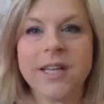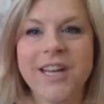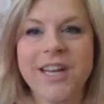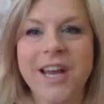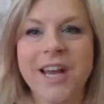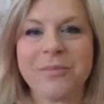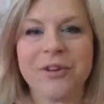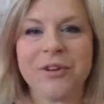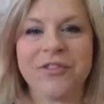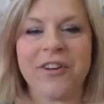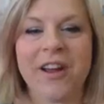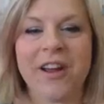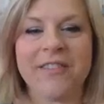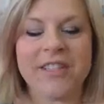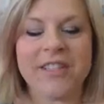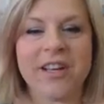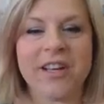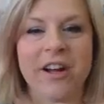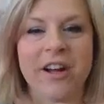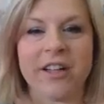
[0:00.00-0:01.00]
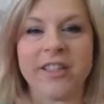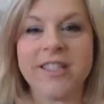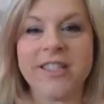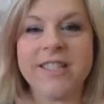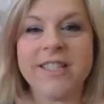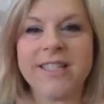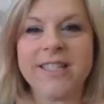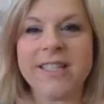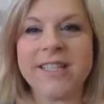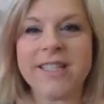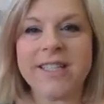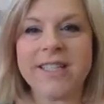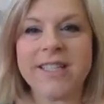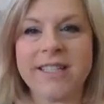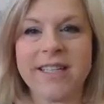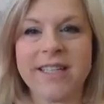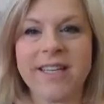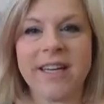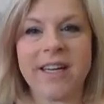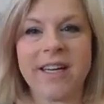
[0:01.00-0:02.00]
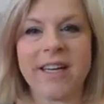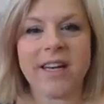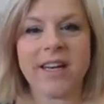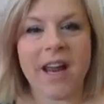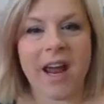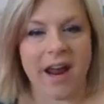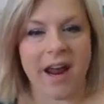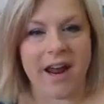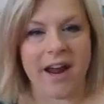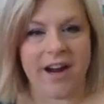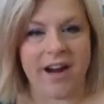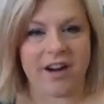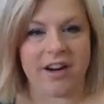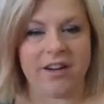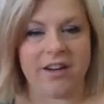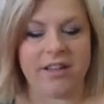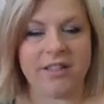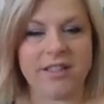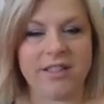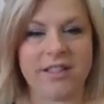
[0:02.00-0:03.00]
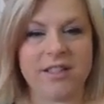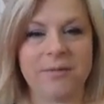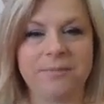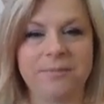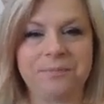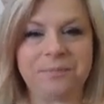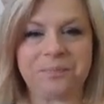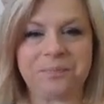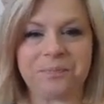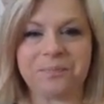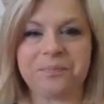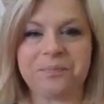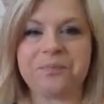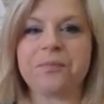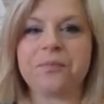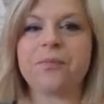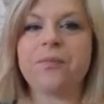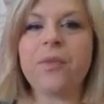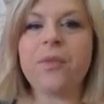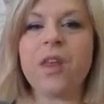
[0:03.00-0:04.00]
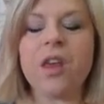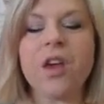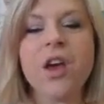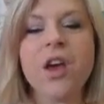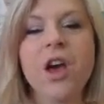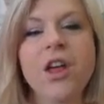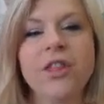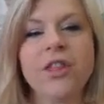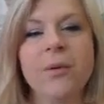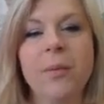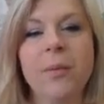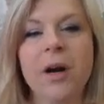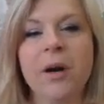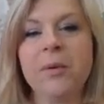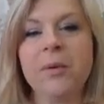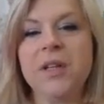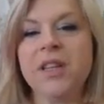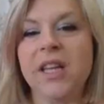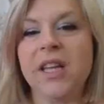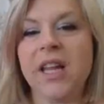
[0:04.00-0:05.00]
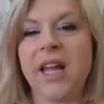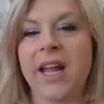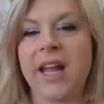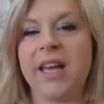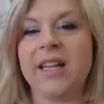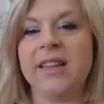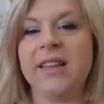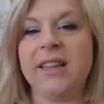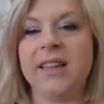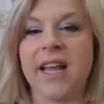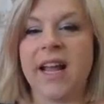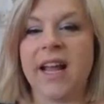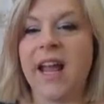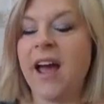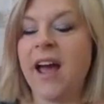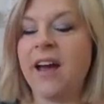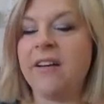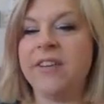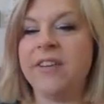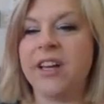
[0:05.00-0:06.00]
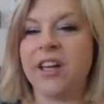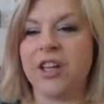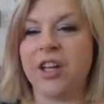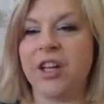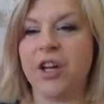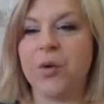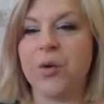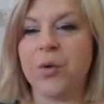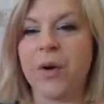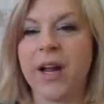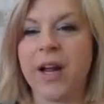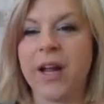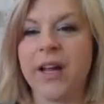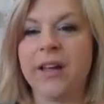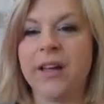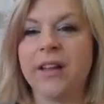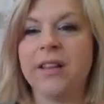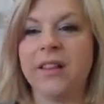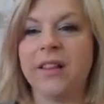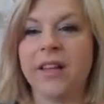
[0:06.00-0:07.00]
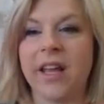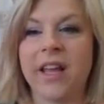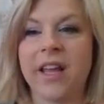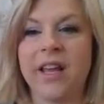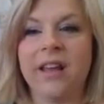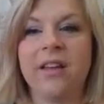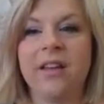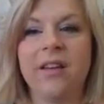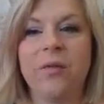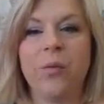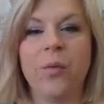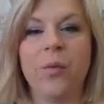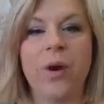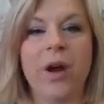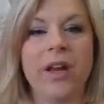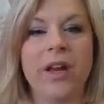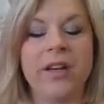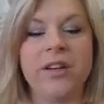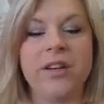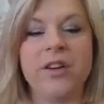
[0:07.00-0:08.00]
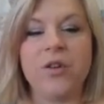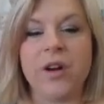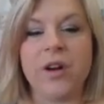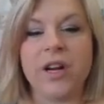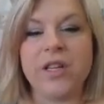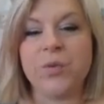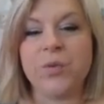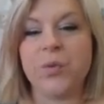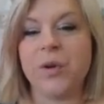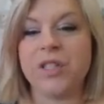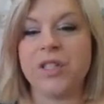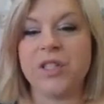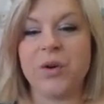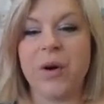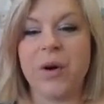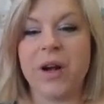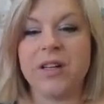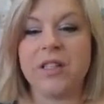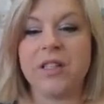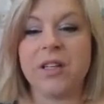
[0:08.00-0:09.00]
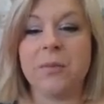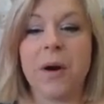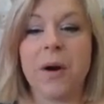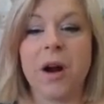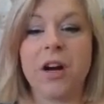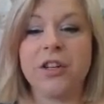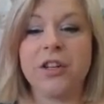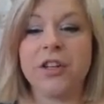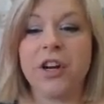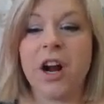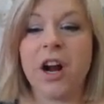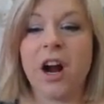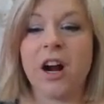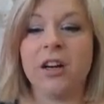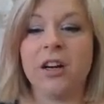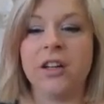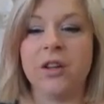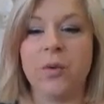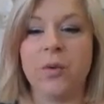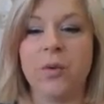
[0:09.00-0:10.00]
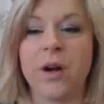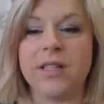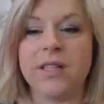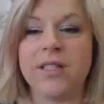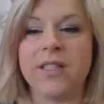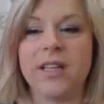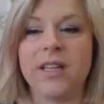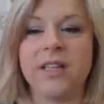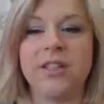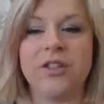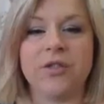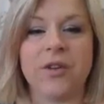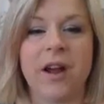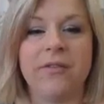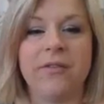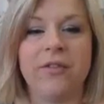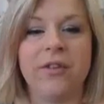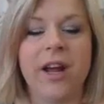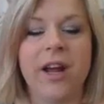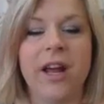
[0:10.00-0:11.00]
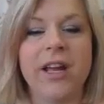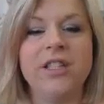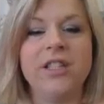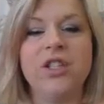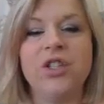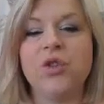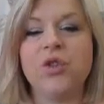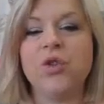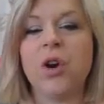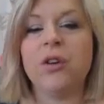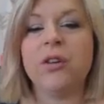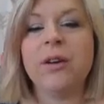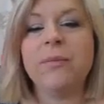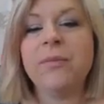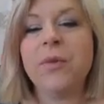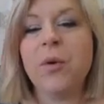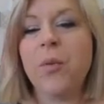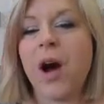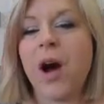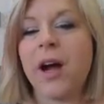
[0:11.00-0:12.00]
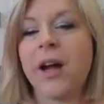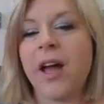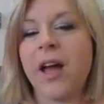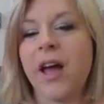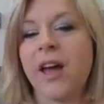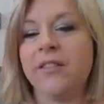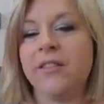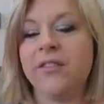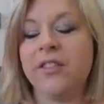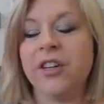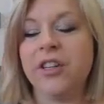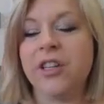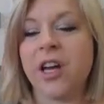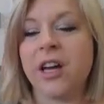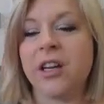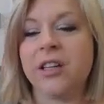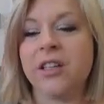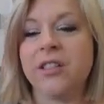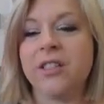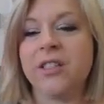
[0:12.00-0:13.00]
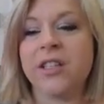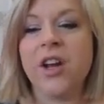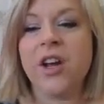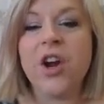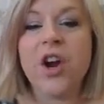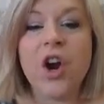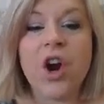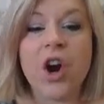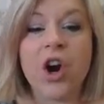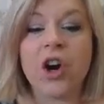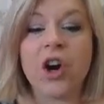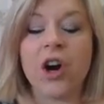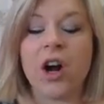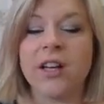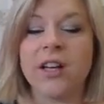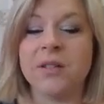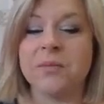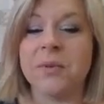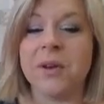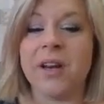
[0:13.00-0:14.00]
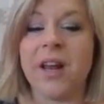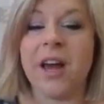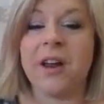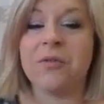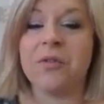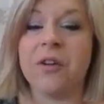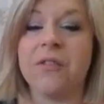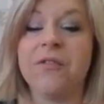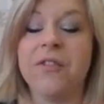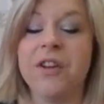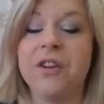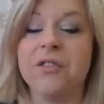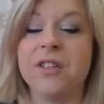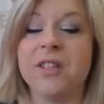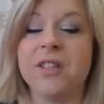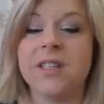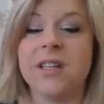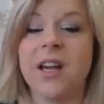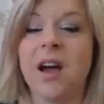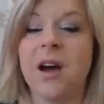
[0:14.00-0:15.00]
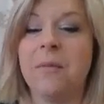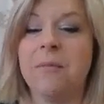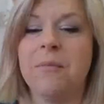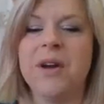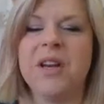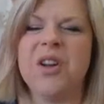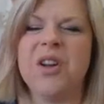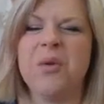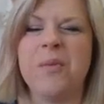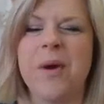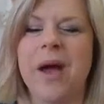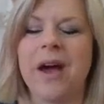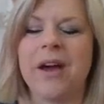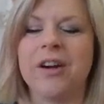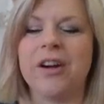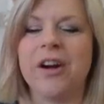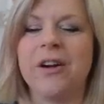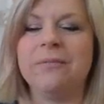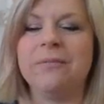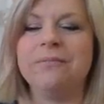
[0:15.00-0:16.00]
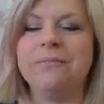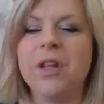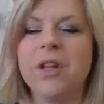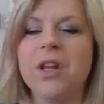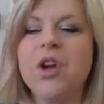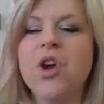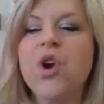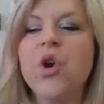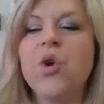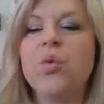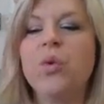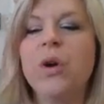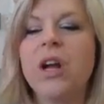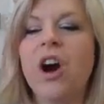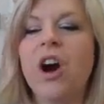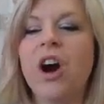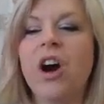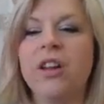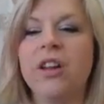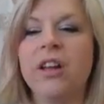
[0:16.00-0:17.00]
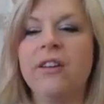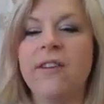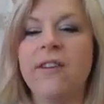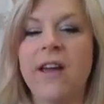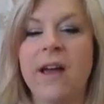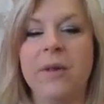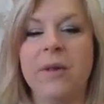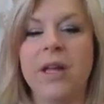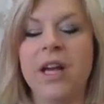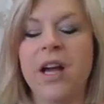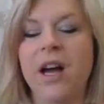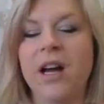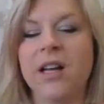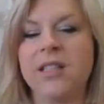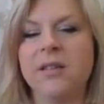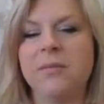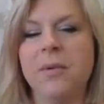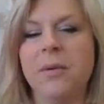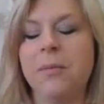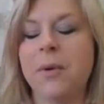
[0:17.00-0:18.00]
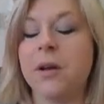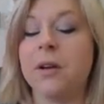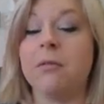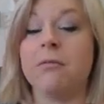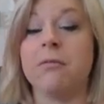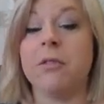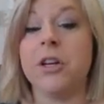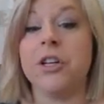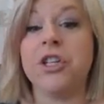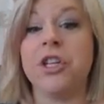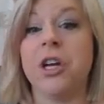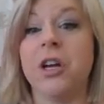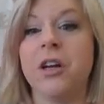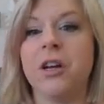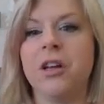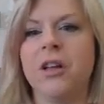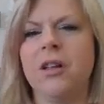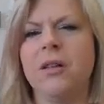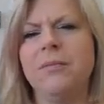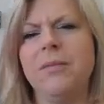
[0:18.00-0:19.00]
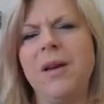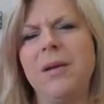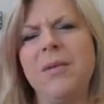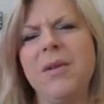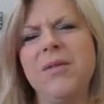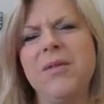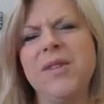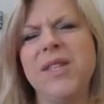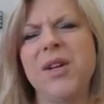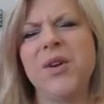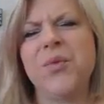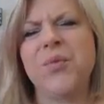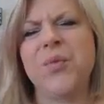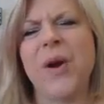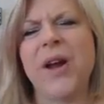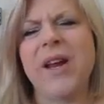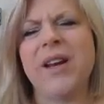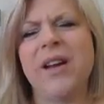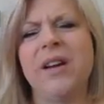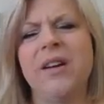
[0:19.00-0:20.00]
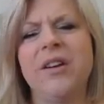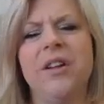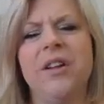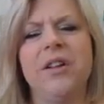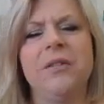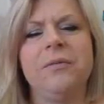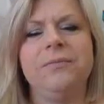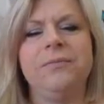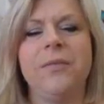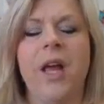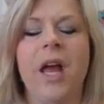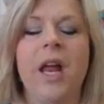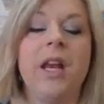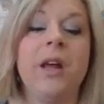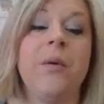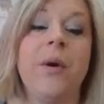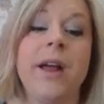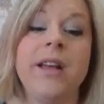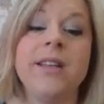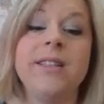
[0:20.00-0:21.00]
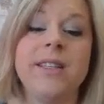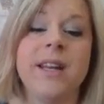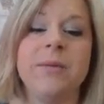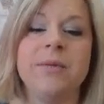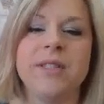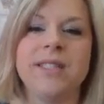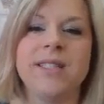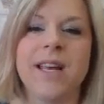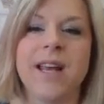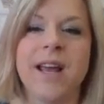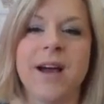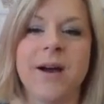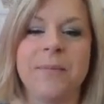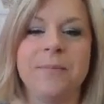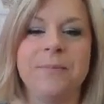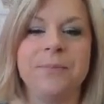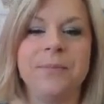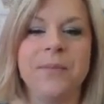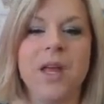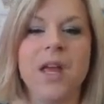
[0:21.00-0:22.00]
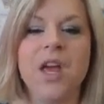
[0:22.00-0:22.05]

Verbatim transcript: Chapter 5 is called 16 Heirs. The marbled lake lay heavy on the gray lake when Grace Windsor Wexler parked her car in the Westing driveway and strode up the walk ahead of her daughters. Her husband had refused to come, but no matter. Recalling family gossip about a rich uncle, maybe it was a great uncle. Anyway, his name was Sam.